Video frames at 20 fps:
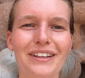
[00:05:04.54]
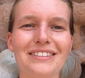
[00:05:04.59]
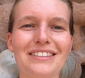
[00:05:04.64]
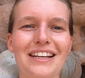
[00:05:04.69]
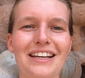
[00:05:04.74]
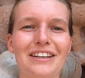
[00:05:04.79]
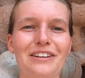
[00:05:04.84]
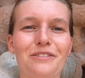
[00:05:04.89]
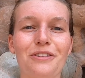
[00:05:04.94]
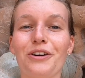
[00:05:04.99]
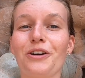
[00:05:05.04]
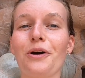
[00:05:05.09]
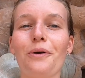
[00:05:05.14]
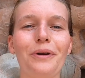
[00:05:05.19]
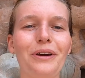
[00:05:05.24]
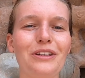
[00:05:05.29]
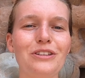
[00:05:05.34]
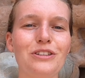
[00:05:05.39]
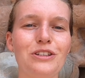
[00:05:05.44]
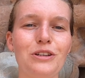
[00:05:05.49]
like you're
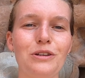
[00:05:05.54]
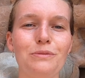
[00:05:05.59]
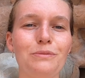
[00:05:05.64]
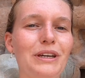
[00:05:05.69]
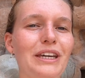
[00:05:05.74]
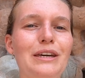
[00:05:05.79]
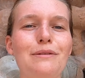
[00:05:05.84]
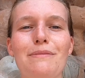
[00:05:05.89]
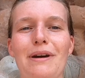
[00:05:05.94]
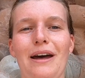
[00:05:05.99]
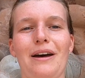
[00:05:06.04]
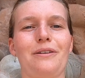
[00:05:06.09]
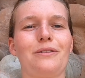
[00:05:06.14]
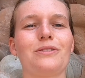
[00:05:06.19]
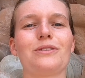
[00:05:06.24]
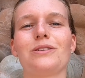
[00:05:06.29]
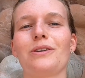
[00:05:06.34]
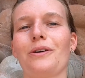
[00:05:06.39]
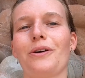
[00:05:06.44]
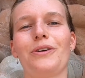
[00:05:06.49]
going to Mickey
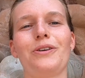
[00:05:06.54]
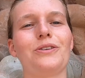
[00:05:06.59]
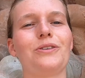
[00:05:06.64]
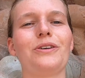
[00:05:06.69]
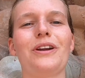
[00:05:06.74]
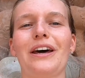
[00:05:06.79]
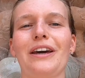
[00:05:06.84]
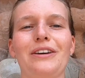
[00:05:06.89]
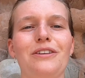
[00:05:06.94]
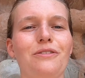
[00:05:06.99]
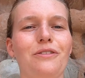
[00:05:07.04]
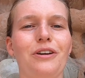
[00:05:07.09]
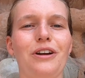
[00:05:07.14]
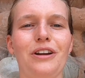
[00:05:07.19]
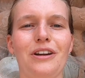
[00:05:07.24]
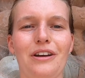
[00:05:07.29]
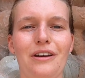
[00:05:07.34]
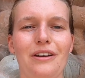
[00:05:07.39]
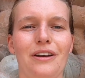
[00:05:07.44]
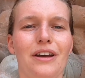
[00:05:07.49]
Mouse, or you know, like you're
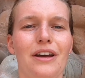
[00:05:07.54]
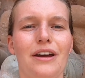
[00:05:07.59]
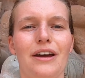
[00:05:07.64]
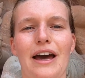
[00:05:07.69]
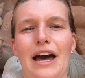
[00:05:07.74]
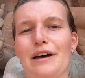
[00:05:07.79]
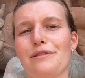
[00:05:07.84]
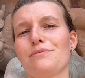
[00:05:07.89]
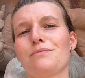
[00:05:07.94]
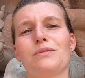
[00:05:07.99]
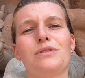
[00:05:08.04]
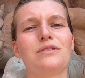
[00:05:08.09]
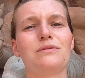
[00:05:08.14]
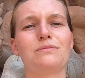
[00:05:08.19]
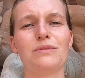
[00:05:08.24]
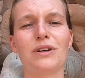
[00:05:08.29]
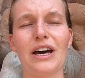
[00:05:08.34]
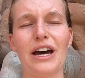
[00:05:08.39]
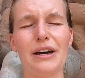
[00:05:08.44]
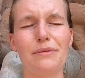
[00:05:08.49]
in a
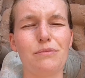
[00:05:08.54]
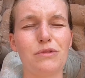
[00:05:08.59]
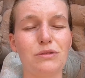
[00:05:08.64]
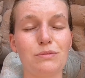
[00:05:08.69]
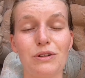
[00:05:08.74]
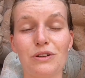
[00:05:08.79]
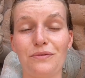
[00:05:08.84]
amusement